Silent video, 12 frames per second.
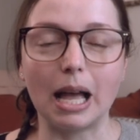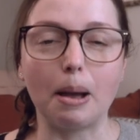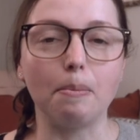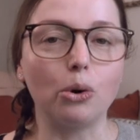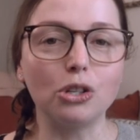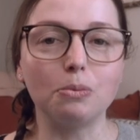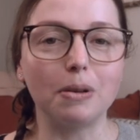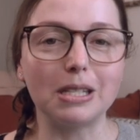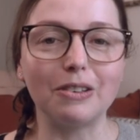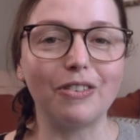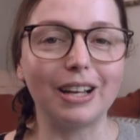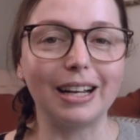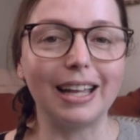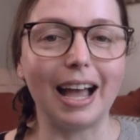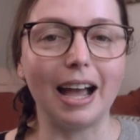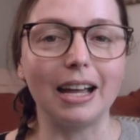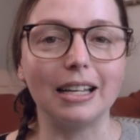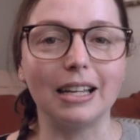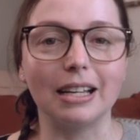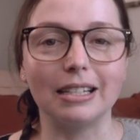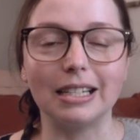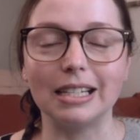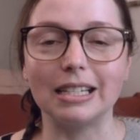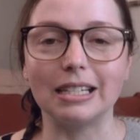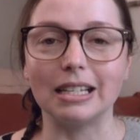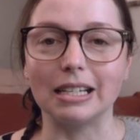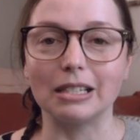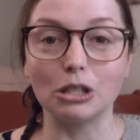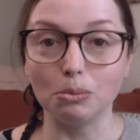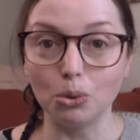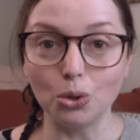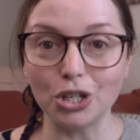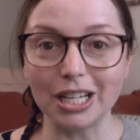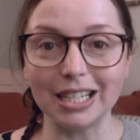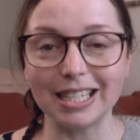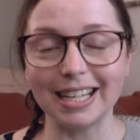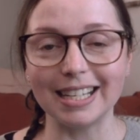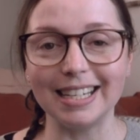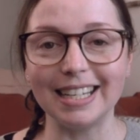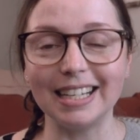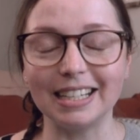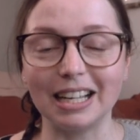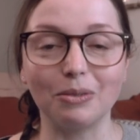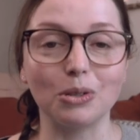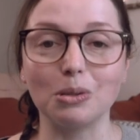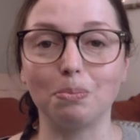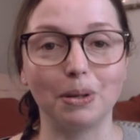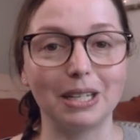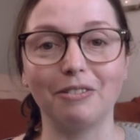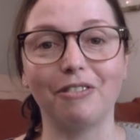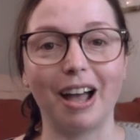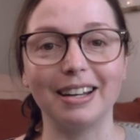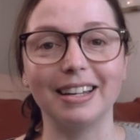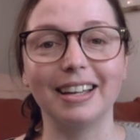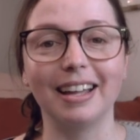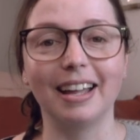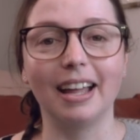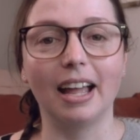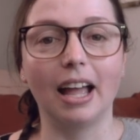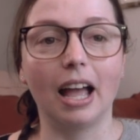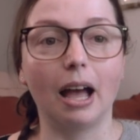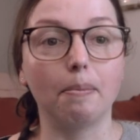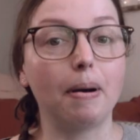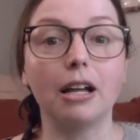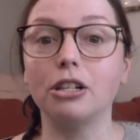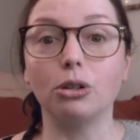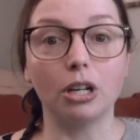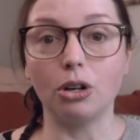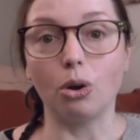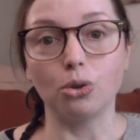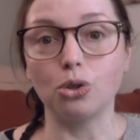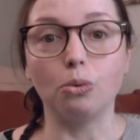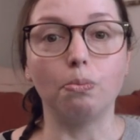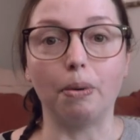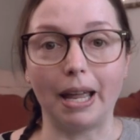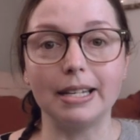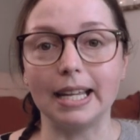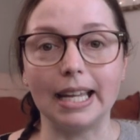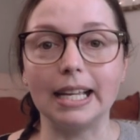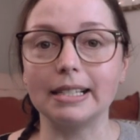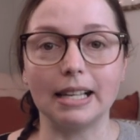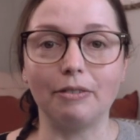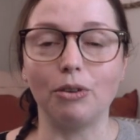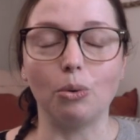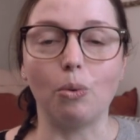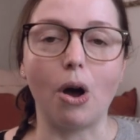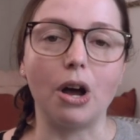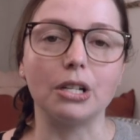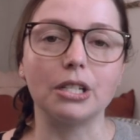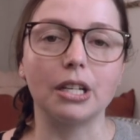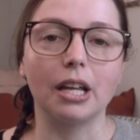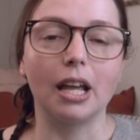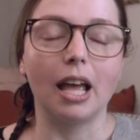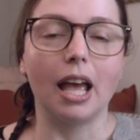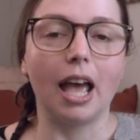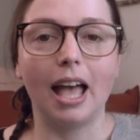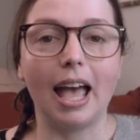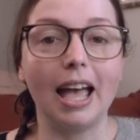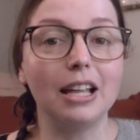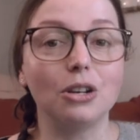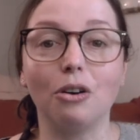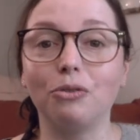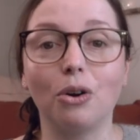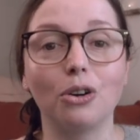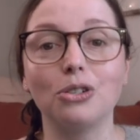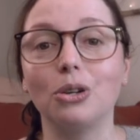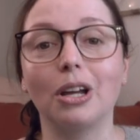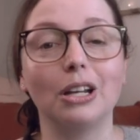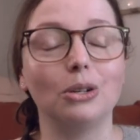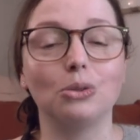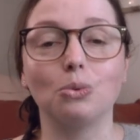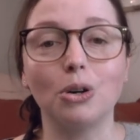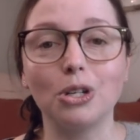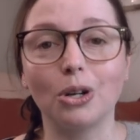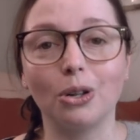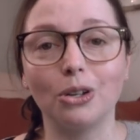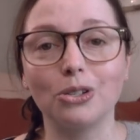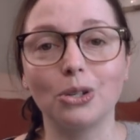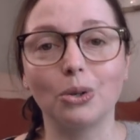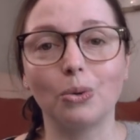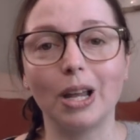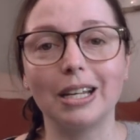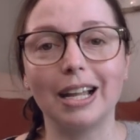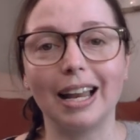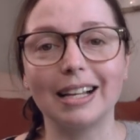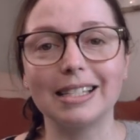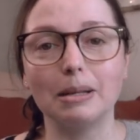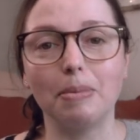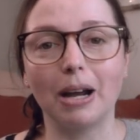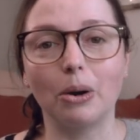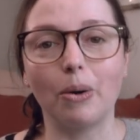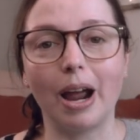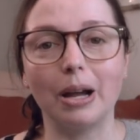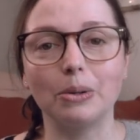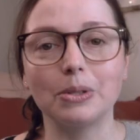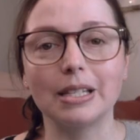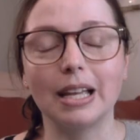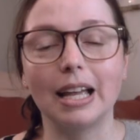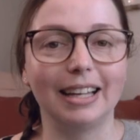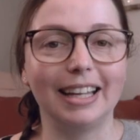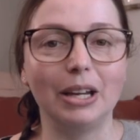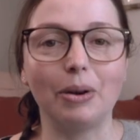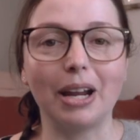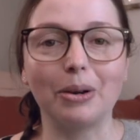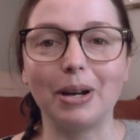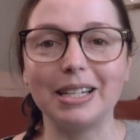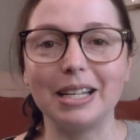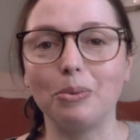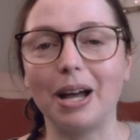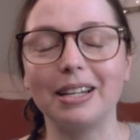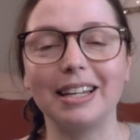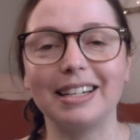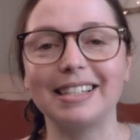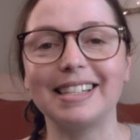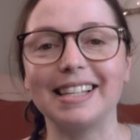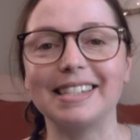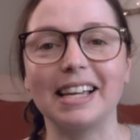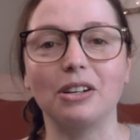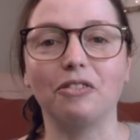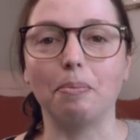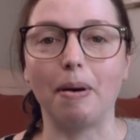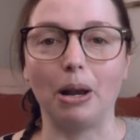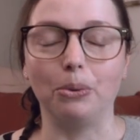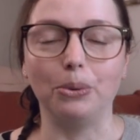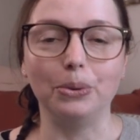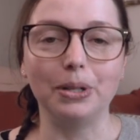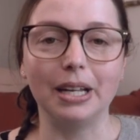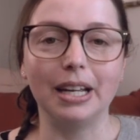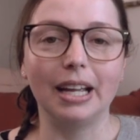More specifically, I did the smooshing technique. That was pretty fun, but you can also blend the inks if you want. And of course, you can use watercolors to create galaxy backgrounds. Here I created one that is inside of a balloon.